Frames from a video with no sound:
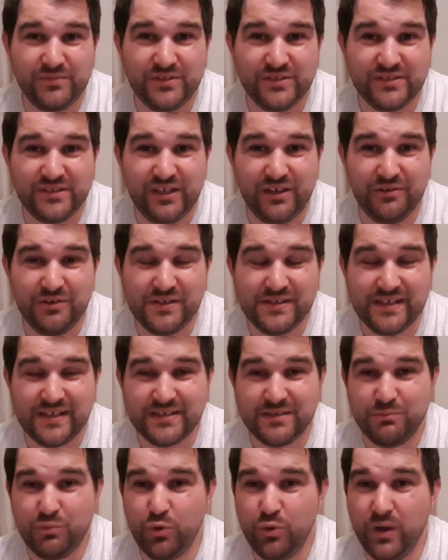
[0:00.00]
Just increase
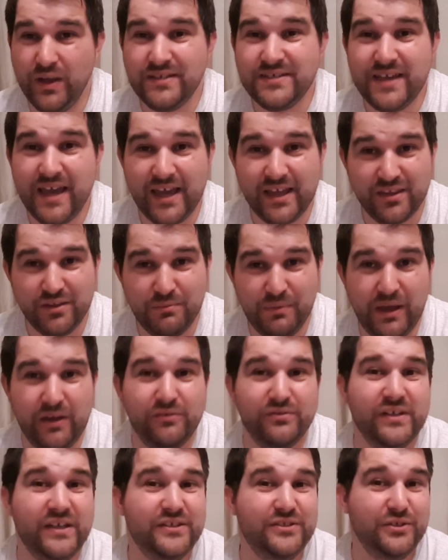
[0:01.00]
that support and check them
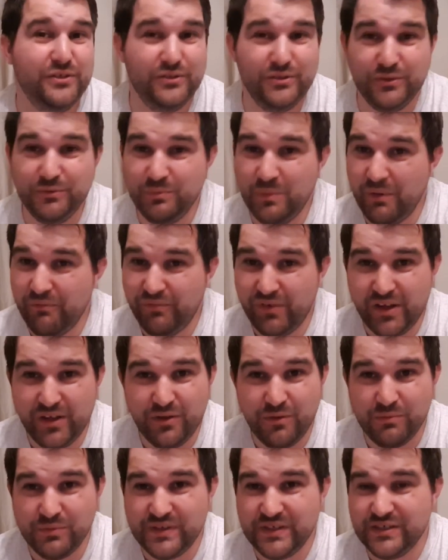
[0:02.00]
out. They do monthly
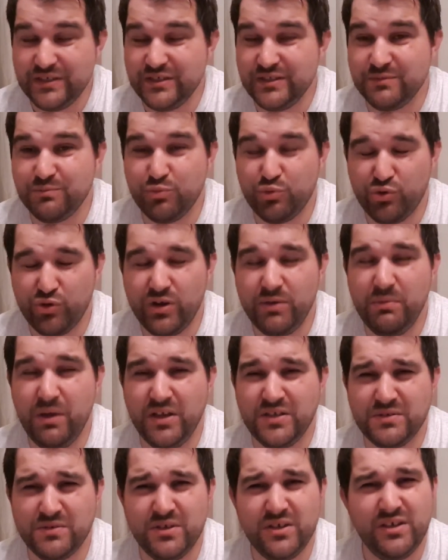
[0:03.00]
competitions pretty
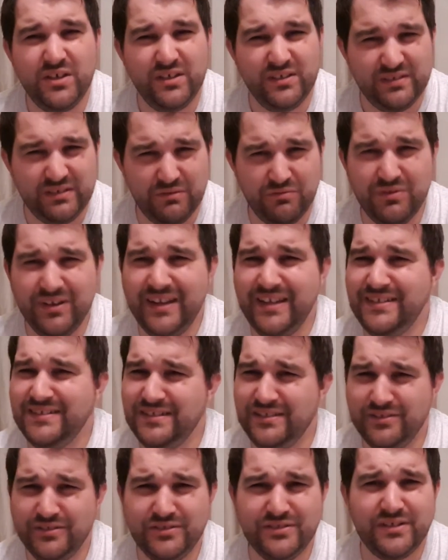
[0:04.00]
much because they're
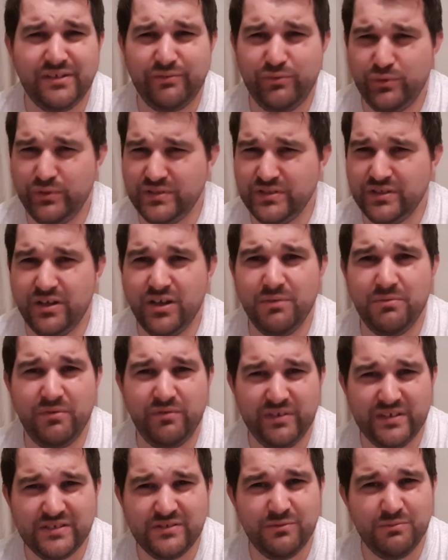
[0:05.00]
releasing new stuff all the time
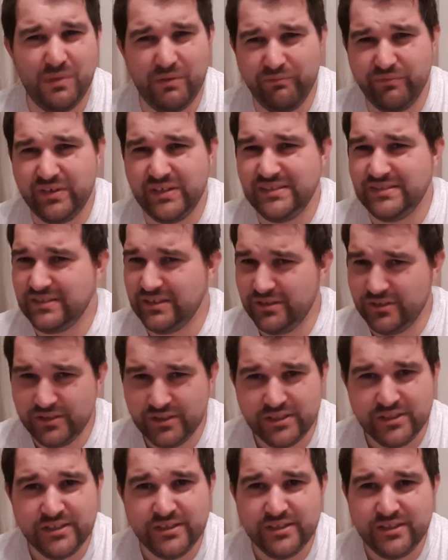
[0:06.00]
if it's not monthly. So
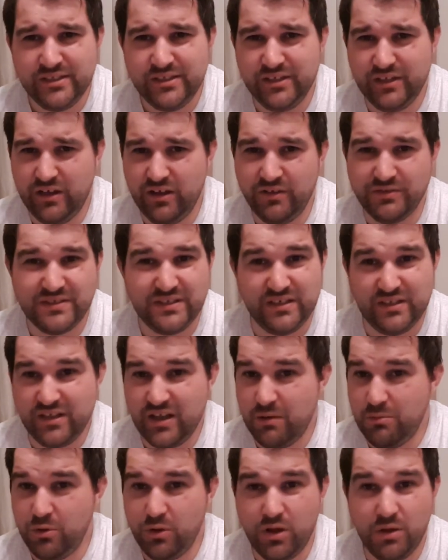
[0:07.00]
you know, I've seen a
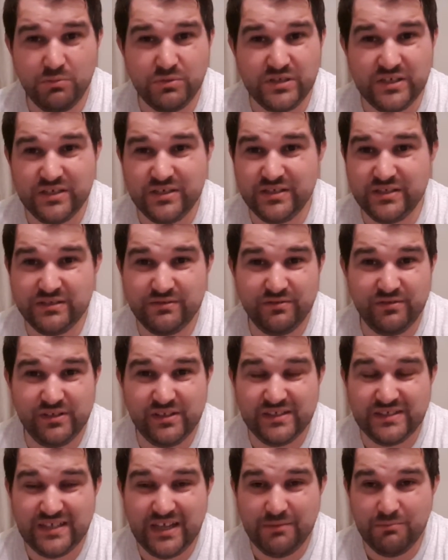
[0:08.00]
couple of competitions within
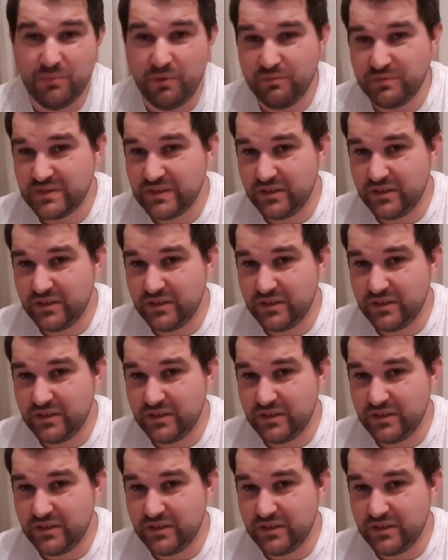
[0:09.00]
the same month.